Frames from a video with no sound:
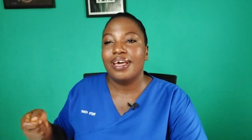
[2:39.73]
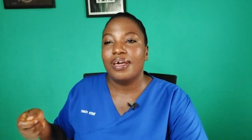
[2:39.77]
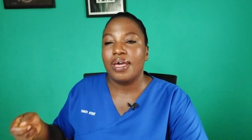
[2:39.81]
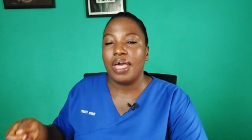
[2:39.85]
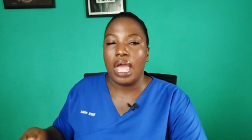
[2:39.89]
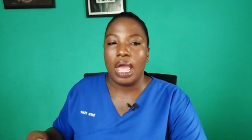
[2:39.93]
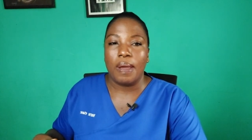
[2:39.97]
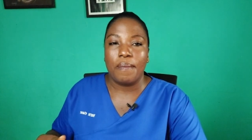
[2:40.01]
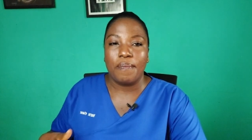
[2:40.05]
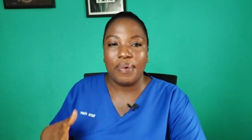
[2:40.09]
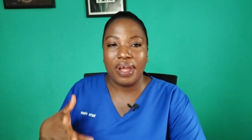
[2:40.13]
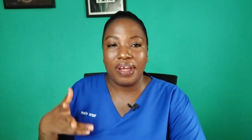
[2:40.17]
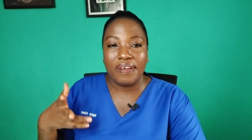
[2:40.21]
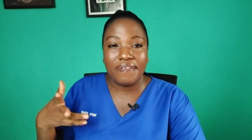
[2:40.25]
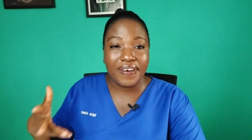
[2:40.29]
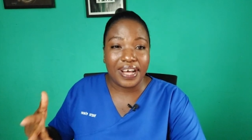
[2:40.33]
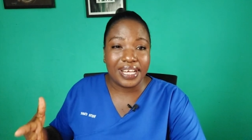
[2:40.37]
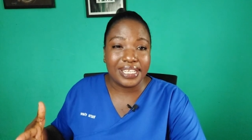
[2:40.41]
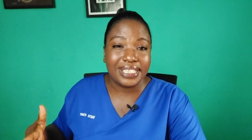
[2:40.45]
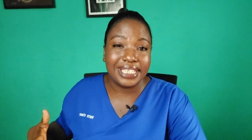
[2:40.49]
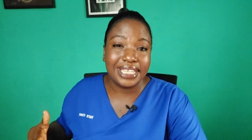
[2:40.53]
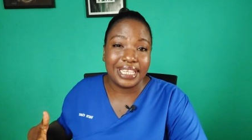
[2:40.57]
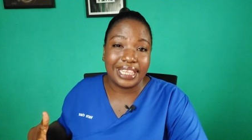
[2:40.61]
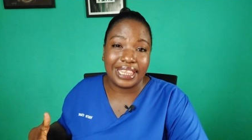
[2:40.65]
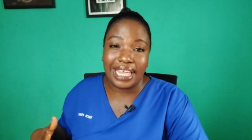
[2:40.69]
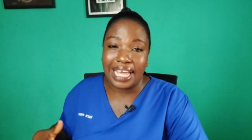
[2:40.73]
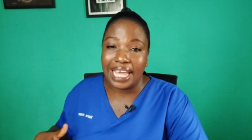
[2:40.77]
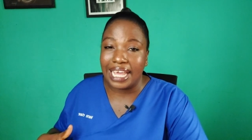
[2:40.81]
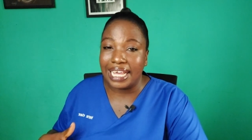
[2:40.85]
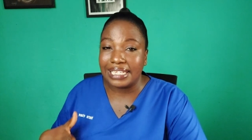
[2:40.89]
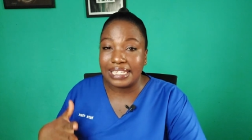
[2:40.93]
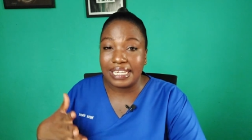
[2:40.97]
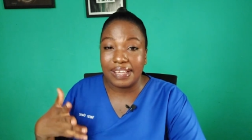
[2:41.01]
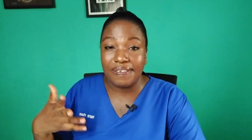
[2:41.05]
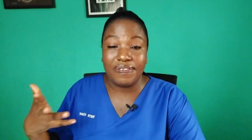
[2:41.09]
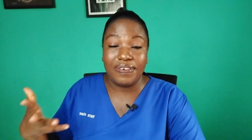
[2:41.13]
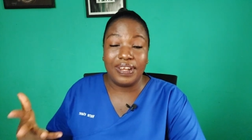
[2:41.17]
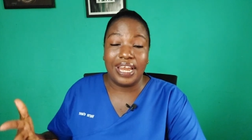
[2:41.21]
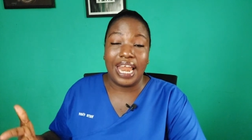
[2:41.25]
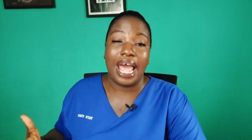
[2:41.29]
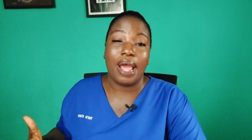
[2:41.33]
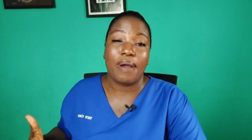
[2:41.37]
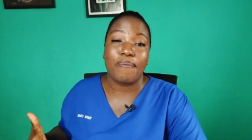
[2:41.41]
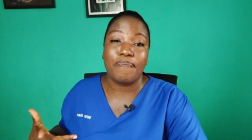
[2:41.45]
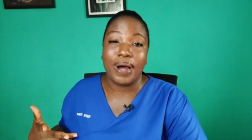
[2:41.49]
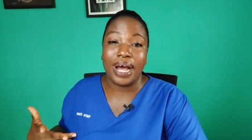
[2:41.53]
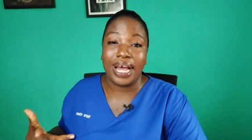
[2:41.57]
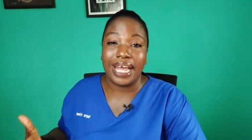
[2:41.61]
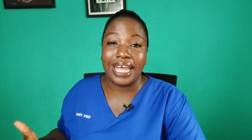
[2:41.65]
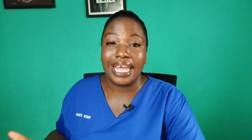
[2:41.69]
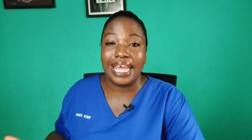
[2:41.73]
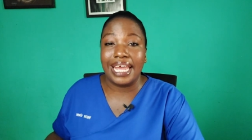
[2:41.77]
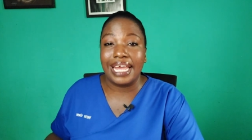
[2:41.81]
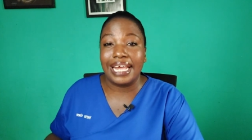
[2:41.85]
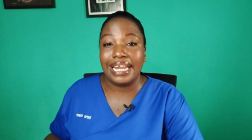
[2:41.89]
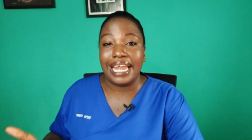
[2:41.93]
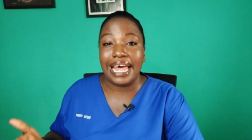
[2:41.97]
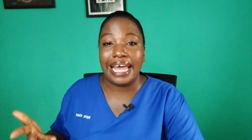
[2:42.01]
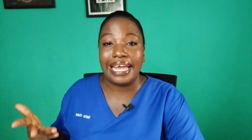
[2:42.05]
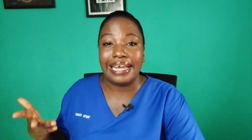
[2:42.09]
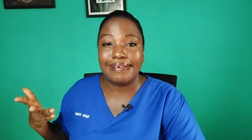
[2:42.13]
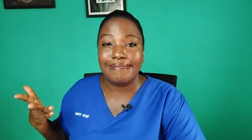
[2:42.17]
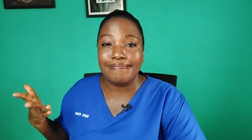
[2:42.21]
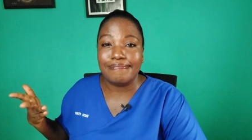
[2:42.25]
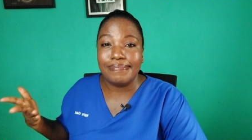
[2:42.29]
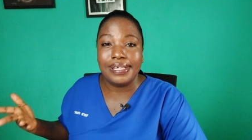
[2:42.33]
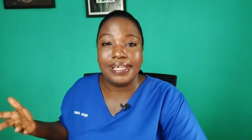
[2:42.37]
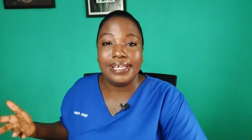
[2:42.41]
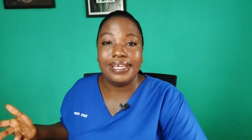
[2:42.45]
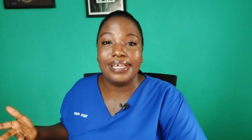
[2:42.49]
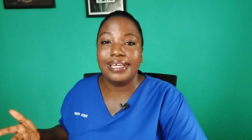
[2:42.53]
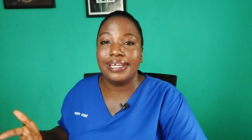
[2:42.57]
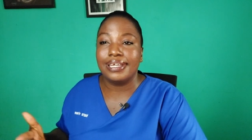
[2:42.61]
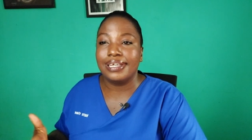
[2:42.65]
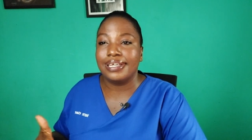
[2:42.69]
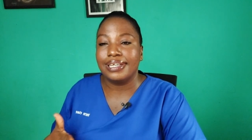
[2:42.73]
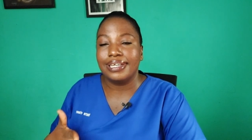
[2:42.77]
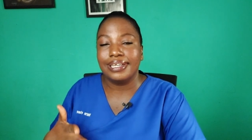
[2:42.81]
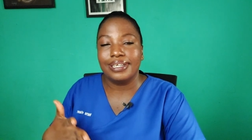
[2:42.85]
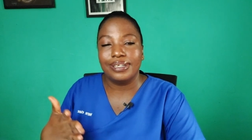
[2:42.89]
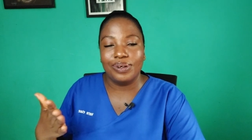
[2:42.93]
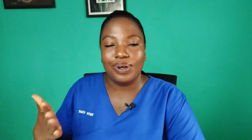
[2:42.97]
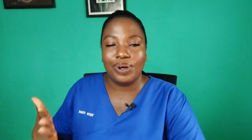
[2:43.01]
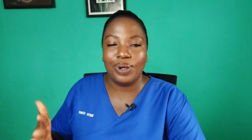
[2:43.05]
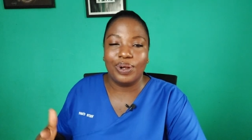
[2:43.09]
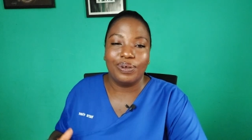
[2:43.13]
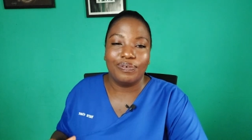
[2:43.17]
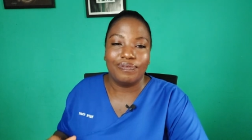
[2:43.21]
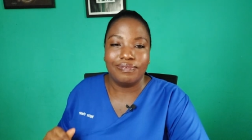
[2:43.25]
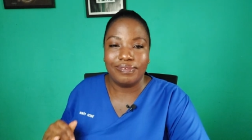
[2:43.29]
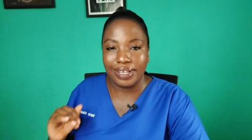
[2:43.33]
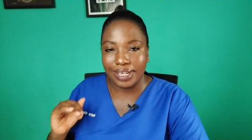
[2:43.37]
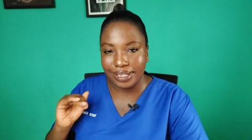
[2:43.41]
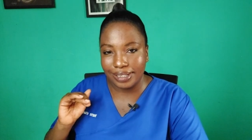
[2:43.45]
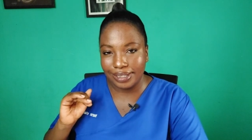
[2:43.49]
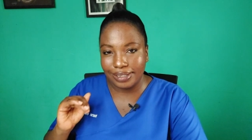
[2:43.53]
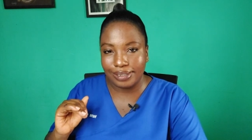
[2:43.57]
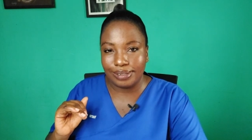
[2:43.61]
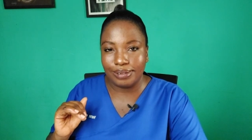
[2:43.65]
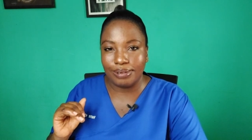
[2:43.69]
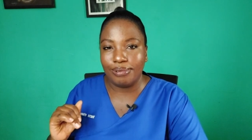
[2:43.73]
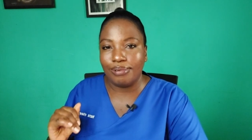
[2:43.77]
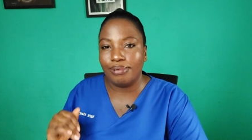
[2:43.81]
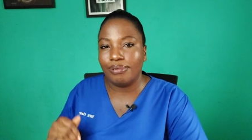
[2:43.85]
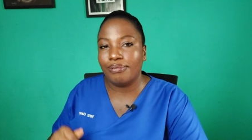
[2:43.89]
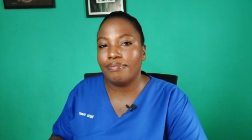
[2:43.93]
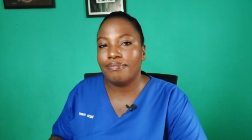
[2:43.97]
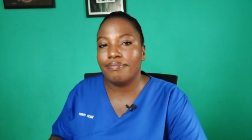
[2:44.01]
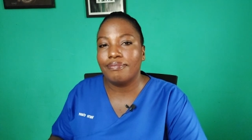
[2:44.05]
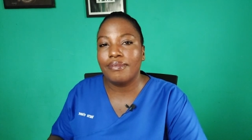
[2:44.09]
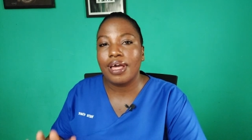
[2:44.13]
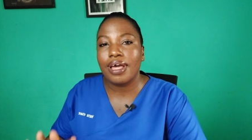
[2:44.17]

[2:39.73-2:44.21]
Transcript: uh, eh, breakfasty things if you like pancake like me and all of that so